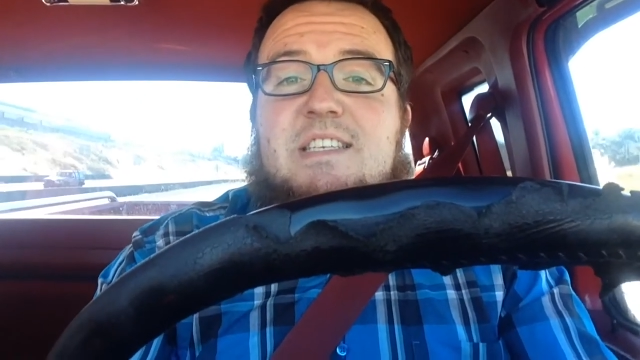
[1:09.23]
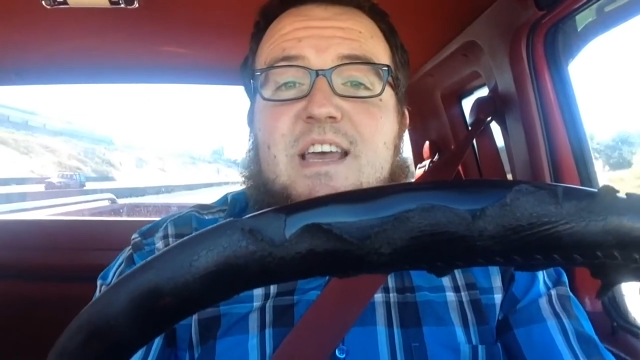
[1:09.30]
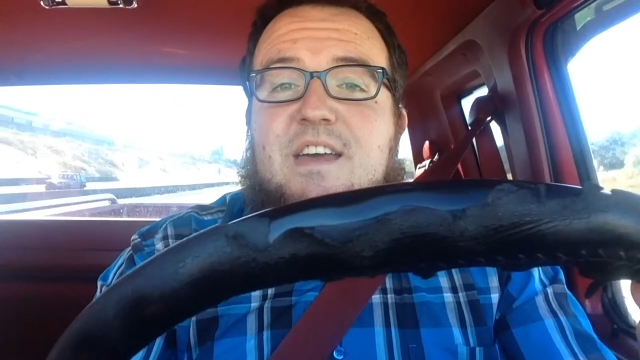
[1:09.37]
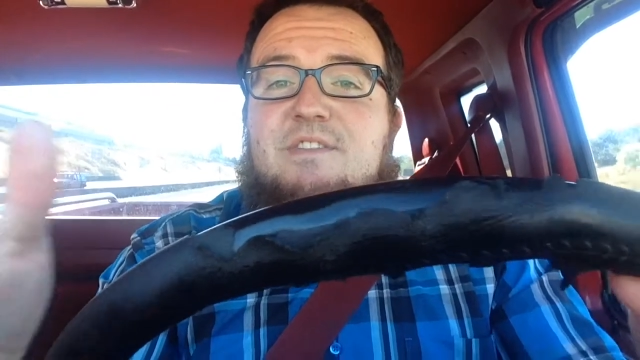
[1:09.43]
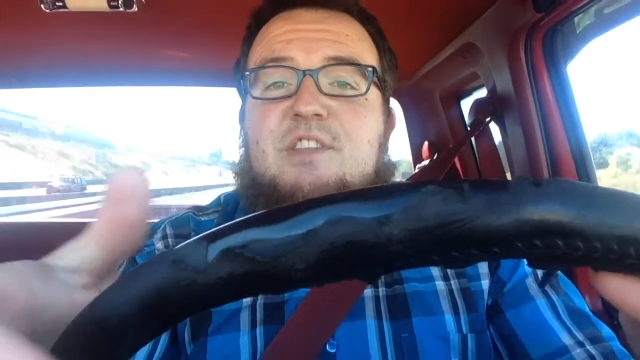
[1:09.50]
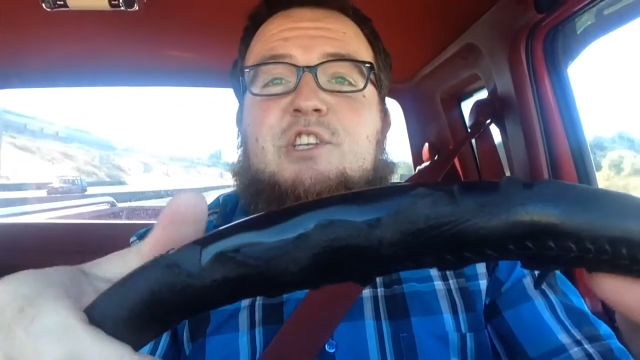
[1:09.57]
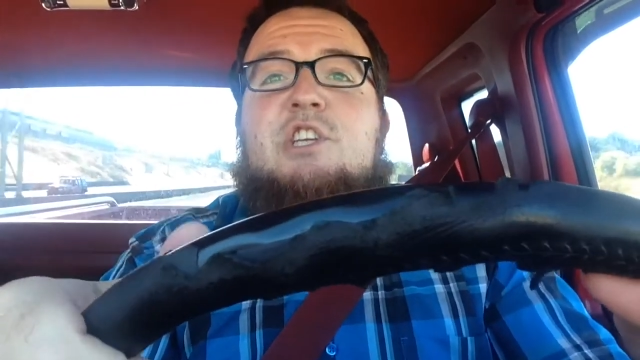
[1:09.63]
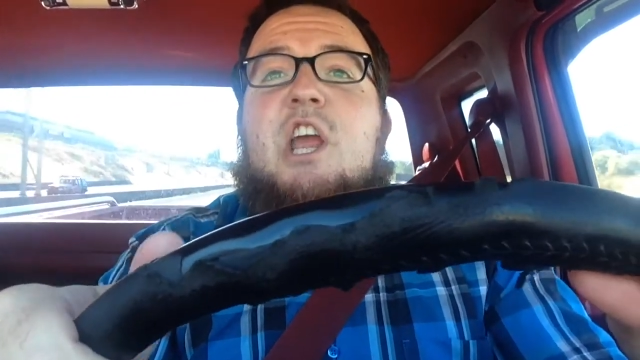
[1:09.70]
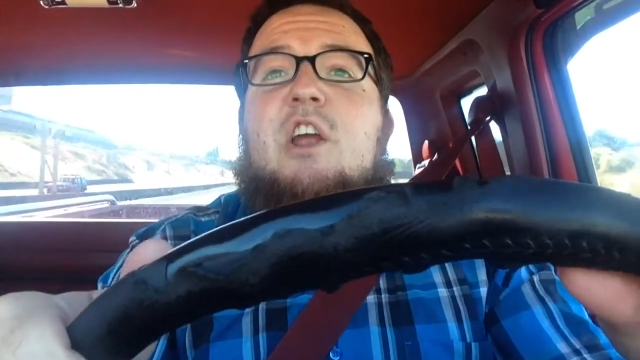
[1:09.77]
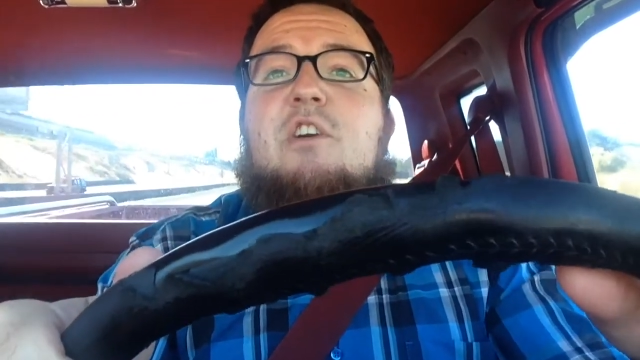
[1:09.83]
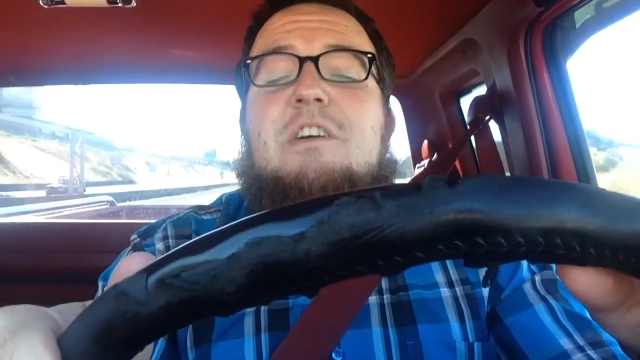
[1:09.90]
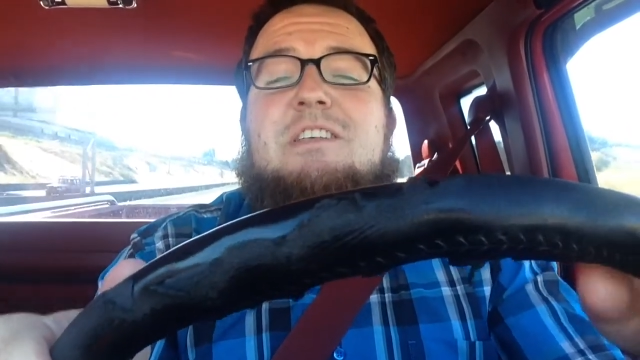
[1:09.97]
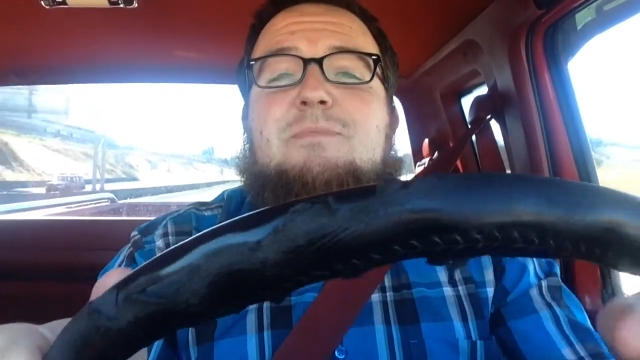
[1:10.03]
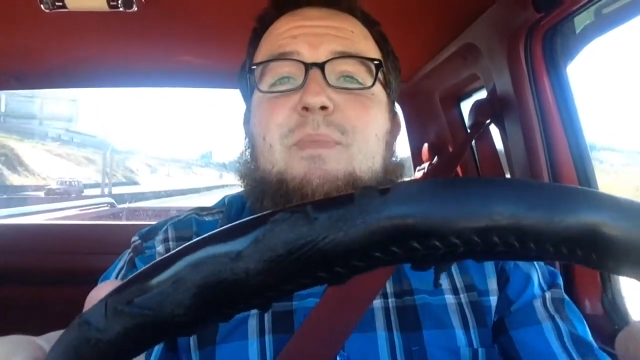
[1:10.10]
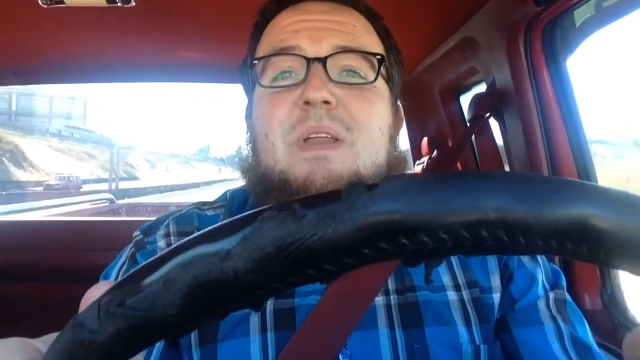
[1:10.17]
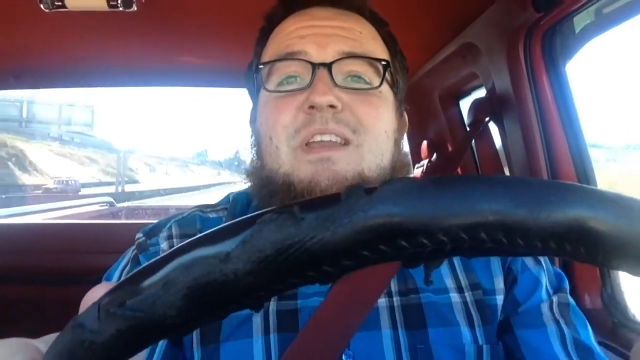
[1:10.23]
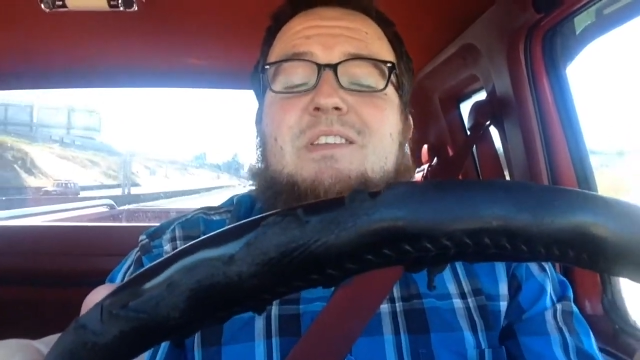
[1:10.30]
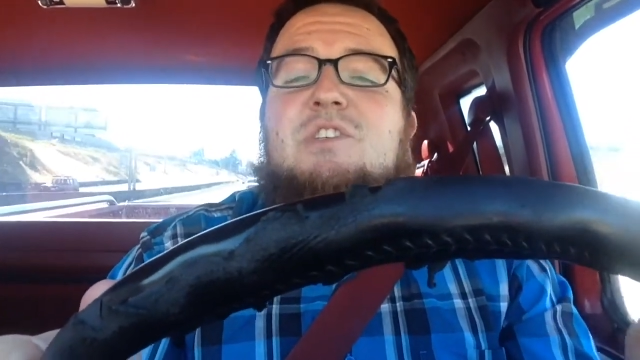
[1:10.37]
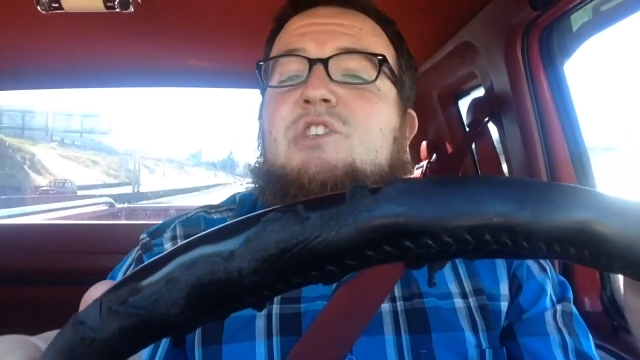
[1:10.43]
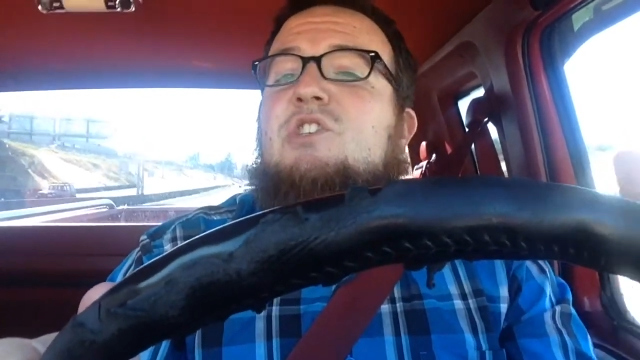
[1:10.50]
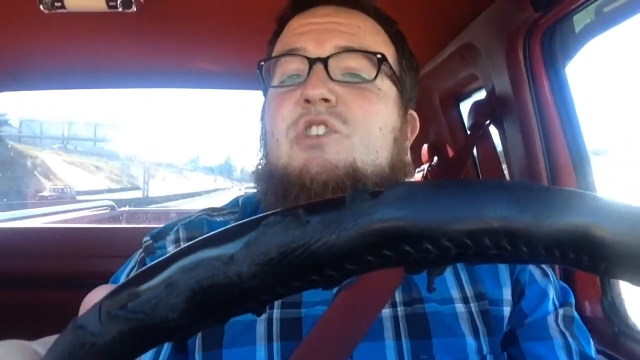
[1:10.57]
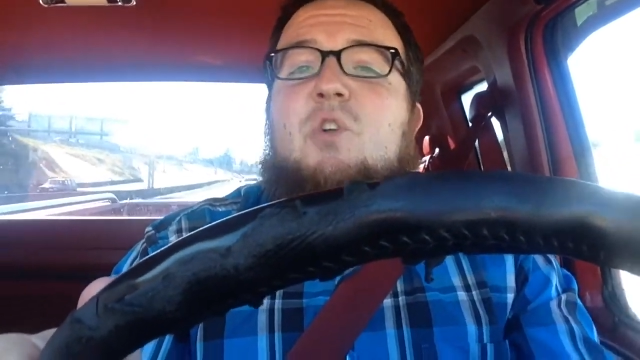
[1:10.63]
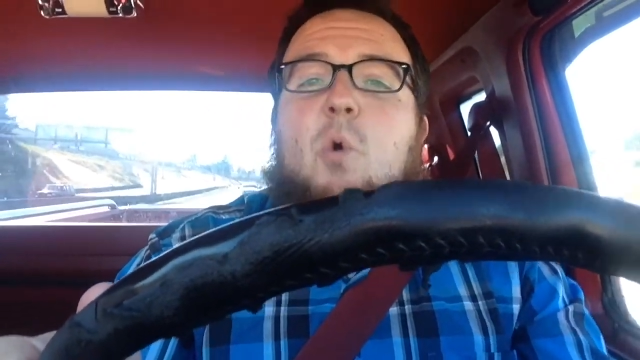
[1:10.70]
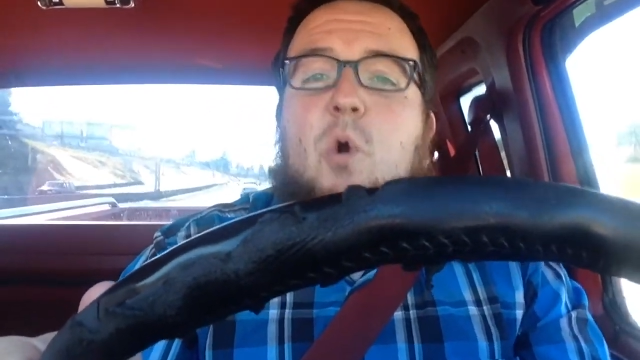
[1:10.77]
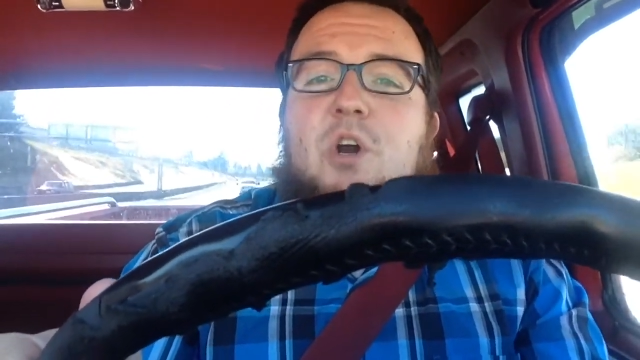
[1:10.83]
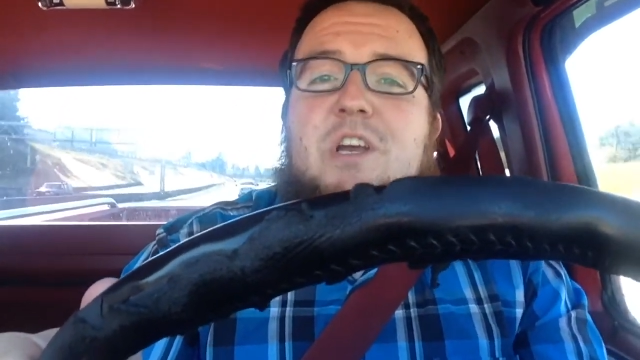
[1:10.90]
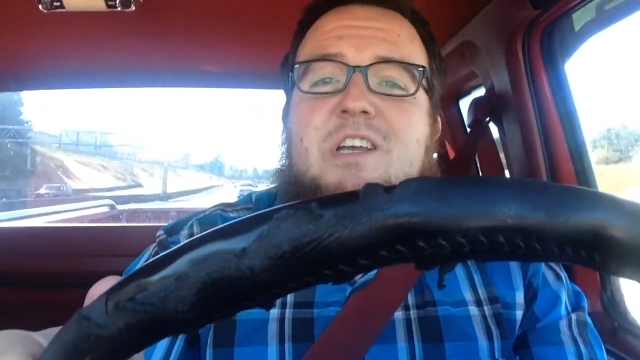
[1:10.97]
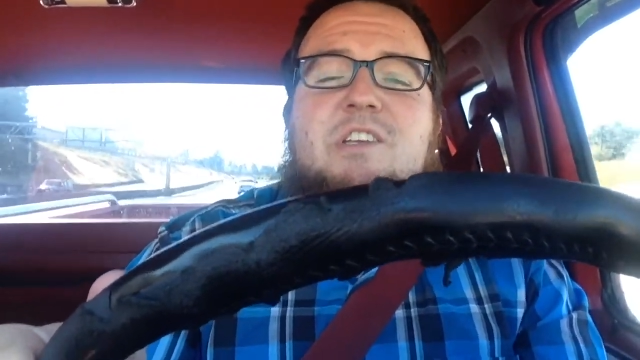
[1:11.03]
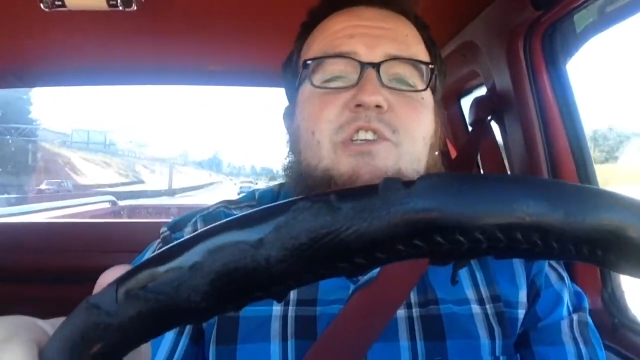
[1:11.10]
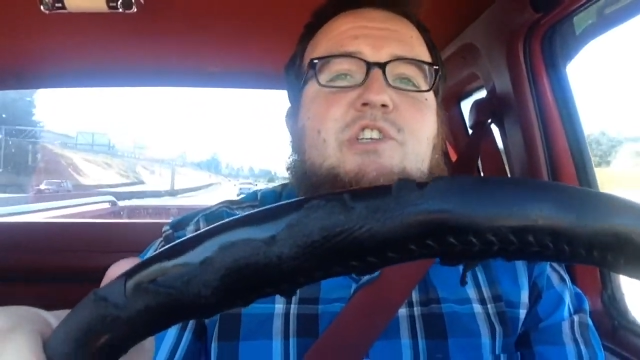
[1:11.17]
then, the chair has been in
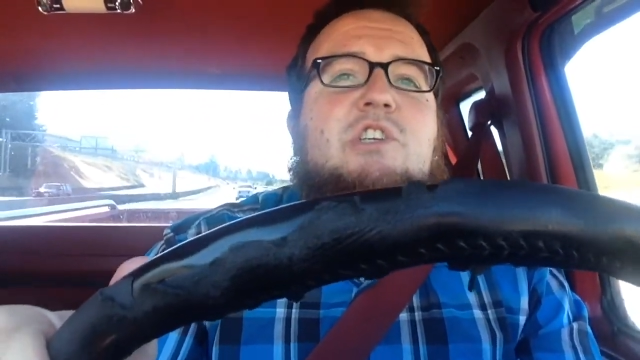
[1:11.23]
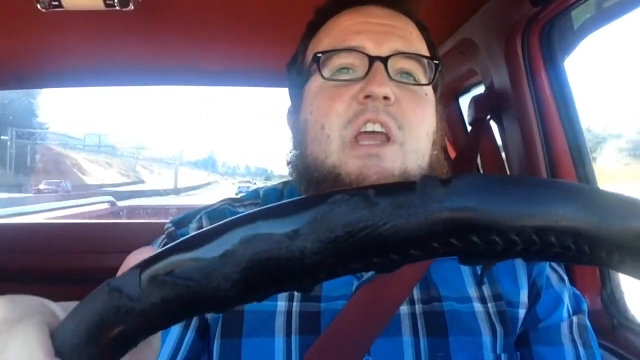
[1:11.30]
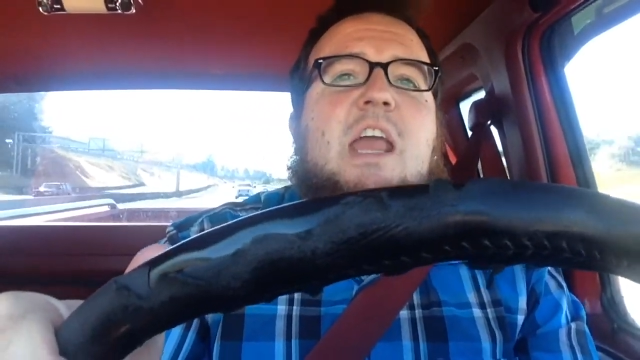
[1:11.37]
storage,